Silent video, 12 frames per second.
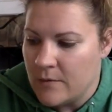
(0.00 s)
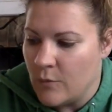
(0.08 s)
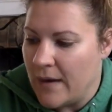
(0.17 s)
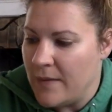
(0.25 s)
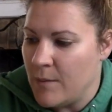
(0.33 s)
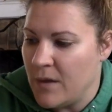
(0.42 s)

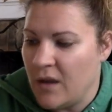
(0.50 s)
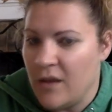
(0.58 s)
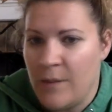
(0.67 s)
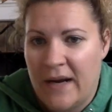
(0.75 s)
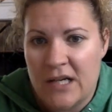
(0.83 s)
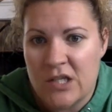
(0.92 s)
Right in the middle of
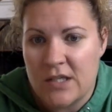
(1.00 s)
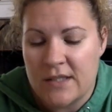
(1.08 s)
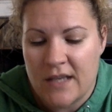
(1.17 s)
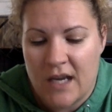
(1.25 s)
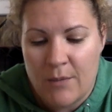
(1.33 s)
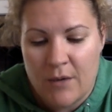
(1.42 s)
the page in the
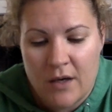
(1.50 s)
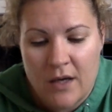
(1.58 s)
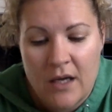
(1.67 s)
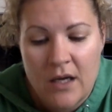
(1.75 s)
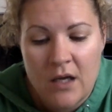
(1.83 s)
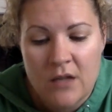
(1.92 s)
skinny book,
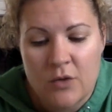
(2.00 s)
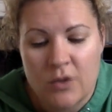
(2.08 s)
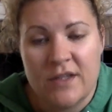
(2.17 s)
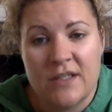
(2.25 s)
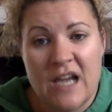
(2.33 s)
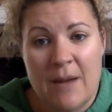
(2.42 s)

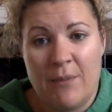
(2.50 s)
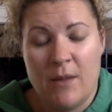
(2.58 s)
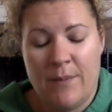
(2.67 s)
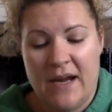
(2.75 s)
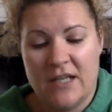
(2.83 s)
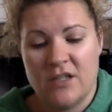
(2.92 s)
towards the top of the
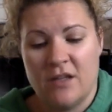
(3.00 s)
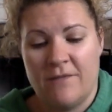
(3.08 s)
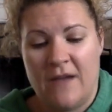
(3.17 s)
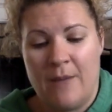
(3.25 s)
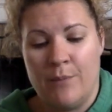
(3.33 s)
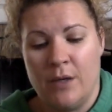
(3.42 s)
page in the
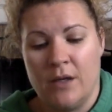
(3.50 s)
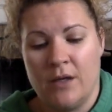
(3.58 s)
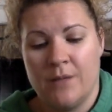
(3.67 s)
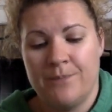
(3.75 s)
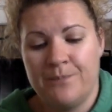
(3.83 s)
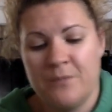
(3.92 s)
fat book.
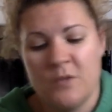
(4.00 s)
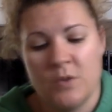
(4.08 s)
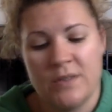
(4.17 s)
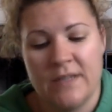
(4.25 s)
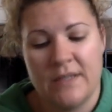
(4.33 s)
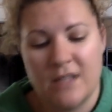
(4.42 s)
So
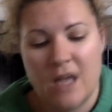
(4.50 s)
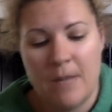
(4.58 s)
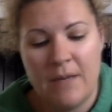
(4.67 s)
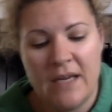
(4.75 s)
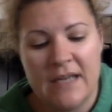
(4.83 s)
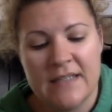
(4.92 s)
it says,
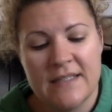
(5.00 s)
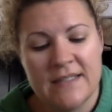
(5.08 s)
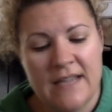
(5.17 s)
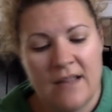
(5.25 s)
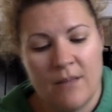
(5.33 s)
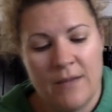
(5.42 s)
coming into
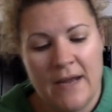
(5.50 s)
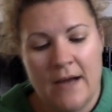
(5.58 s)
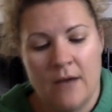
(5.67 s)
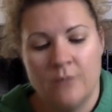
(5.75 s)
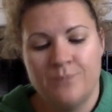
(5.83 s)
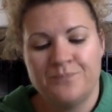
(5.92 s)
Salem
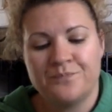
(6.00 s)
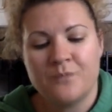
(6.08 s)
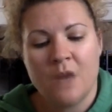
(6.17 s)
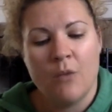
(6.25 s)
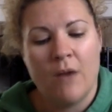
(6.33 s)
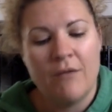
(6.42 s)
now,
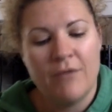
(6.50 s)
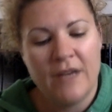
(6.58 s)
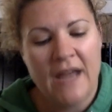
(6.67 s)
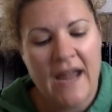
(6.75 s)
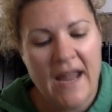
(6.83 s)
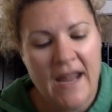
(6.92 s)
Reverend
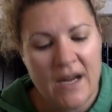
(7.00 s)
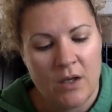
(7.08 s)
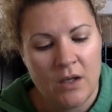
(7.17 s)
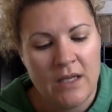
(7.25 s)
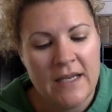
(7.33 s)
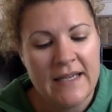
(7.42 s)

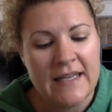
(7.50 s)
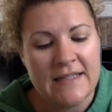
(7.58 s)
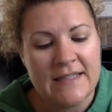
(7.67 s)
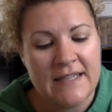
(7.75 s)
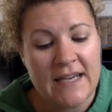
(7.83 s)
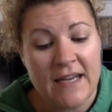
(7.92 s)
Hale
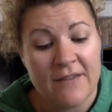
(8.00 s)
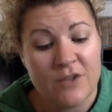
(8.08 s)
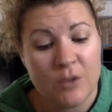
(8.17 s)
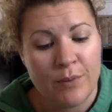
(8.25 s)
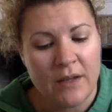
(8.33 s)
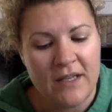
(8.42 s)
conceives or
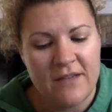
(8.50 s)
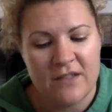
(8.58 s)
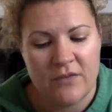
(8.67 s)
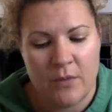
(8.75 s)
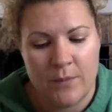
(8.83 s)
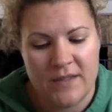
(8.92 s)
believes
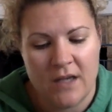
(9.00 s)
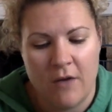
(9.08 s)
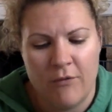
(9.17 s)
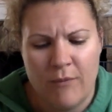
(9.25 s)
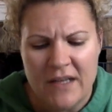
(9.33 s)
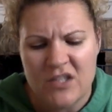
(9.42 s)
of himself
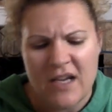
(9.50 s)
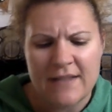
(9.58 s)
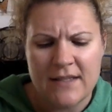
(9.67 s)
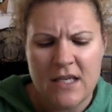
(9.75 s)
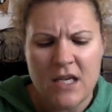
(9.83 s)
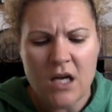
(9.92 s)
much as
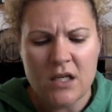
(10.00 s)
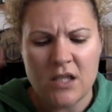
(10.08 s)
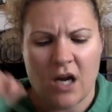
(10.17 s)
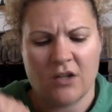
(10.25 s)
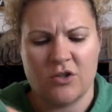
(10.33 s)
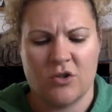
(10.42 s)
a young
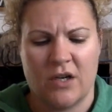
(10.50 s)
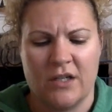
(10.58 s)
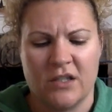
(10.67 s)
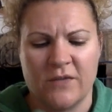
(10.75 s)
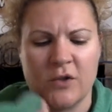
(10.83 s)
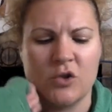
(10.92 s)
doctor on
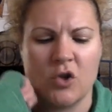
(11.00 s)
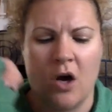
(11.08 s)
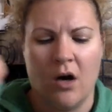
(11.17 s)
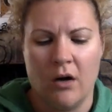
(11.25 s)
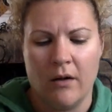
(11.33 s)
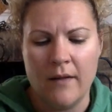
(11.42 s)
his first
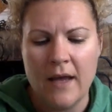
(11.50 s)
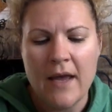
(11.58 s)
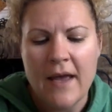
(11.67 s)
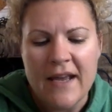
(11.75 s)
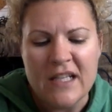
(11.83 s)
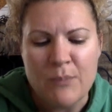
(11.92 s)
call.
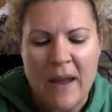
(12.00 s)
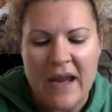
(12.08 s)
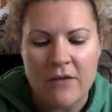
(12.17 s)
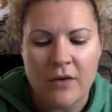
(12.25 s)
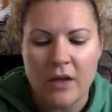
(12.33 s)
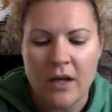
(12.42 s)
His
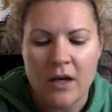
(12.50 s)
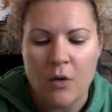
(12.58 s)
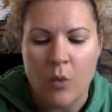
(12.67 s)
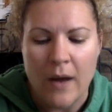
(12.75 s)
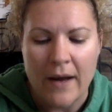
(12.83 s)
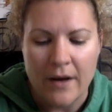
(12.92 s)
painfully
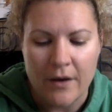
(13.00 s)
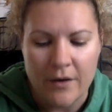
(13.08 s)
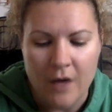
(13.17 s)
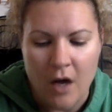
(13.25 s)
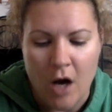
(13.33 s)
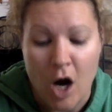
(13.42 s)
acquired
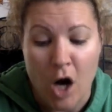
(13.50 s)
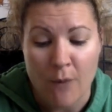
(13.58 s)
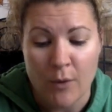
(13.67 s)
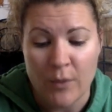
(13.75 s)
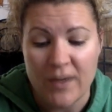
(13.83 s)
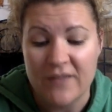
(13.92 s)

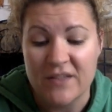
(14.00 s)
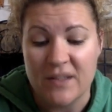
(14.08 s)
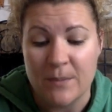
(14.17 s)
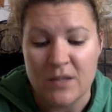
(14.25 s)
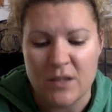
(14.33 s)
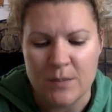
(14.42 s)
armory of
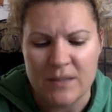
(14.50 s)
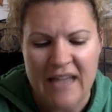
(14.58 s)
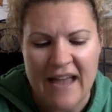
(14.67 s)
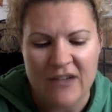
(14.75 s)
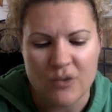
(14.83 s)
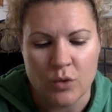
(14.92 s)
symptoms,
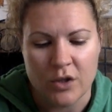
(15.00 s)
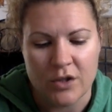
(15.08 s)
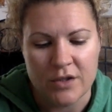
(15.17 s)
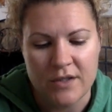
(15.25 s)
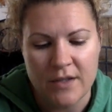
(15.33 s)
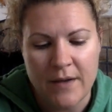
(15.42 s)

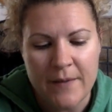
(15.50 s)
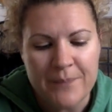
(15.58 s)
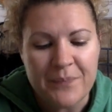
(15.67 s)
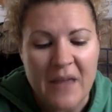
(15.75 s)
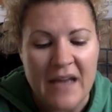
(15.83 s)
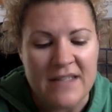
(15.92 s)
catchwords,
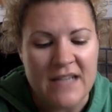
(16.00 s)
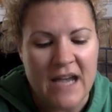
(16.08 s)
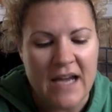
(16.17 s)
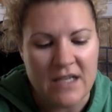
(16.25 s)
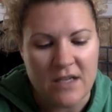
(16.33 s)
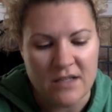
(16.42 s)
and
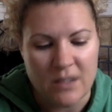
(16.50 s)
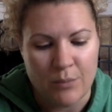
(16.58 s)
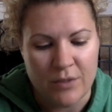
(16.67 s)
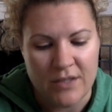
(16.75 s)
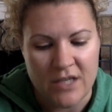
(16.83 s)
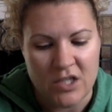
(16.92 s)
diagnostic
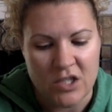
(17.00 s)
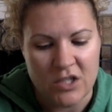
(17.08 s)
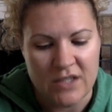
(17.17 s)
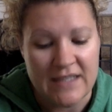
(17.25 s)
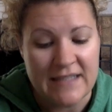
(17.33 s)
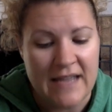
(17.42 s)

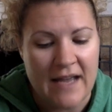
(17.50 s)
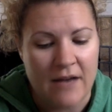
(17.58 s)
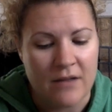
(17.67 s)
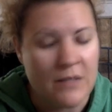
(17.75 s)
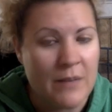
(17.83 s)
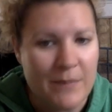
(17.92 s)
procedures is
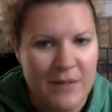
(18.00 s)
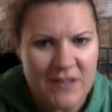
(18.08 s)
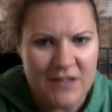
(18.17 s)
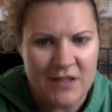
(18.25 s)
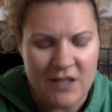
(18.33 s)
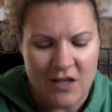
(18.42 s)
now to be put
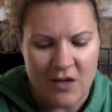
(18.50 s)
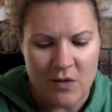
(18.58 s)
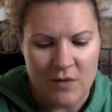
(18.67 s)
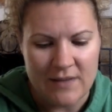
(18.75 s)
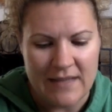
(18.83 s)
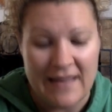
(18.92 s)
to
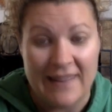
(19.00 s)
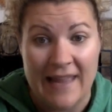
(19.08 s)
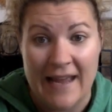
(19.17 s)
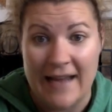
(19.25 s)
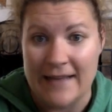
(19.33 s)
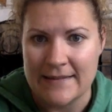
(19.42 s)
use at
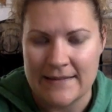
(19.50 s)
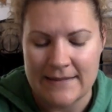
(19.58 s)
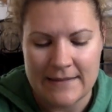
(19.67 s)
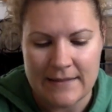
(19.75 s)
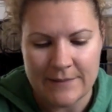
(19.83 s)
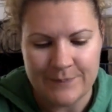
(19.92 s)

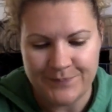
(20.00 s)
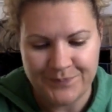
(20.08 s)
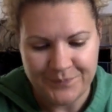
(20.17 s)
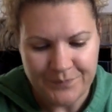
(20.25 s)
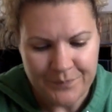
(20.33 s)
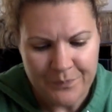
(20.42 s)
last.
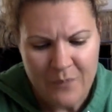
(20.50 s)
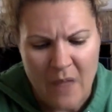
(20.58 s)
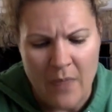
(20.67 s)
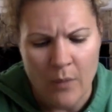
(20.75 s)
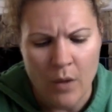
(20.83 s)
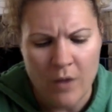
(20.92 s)

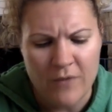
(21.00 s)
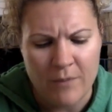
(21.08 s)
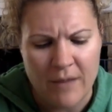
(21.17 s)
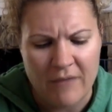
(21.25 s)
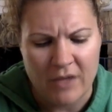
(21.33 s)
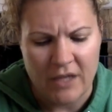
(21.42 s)
The road from
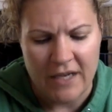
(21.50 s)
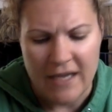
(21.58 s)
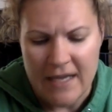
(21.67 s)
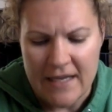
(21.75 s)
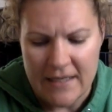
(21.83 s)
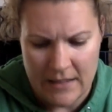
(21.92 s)
Beverly
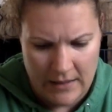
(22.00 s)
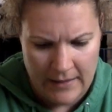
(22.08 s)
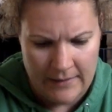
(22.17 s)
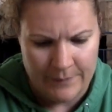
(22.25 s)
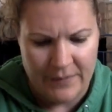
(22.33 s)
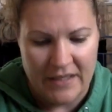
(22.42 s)

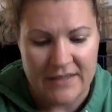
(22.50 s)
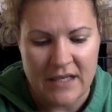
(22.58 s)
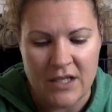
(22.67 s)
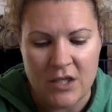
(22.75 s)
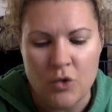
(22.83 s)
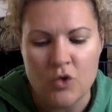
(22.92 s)
is
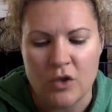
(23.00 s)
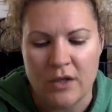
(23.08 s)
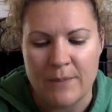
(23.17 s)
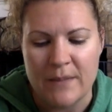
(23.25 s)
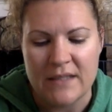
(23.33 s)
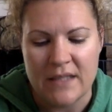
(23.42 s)
unusually
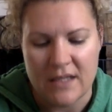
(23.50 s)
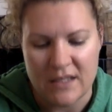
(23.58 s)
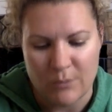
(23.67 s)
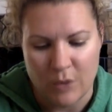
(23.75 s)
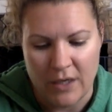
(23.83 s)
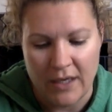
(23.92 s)
busy
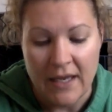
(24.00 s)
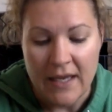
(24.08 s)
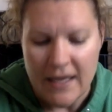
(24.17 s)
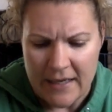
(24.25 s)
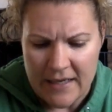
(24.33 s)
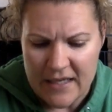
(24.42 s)
this morning,
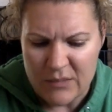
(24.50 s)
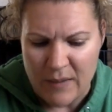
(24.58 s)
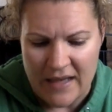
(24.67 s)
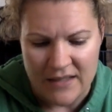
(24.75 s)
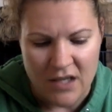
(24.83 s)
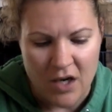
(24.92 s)
and he has
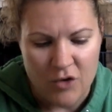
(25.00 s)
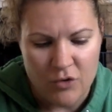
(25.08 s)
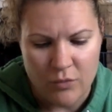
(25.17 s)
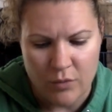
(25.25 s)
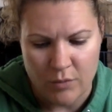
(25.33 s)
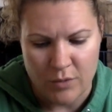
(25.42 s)
passed
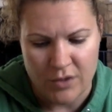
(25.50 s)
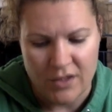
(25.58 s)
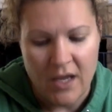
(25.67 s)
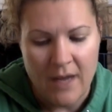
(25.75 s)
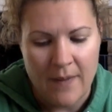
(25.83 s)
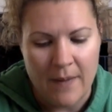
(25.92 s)
100 rumors
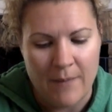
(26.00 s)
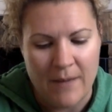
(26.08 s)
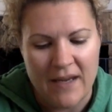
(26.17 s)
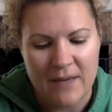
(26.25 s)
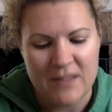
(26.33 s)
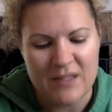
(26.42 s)
that
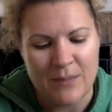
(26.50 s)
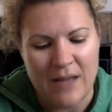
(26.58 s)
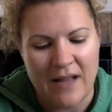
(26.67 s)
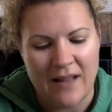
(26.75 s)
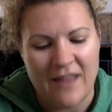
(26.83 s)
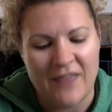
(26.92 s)
make him
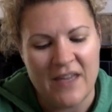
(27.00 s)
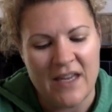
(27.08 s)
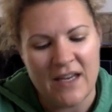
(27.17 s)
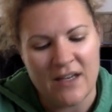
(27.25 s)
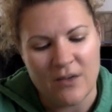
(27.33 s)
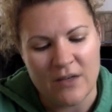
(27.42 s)
smile at the
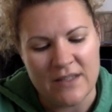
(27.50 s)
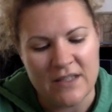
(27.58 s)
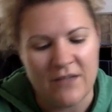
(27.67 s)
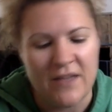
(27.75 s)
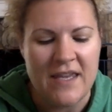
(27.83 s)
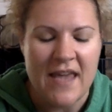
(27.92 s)
ignorance
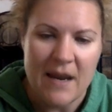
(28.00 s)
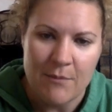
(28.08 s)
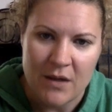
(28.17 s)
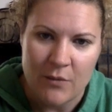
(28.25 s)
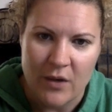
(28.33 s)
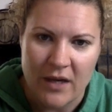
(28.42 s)
of the
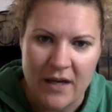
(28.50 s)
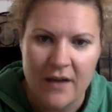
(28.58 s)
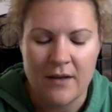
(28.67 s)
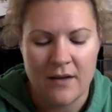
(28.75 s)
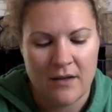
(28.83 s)
yeomanry,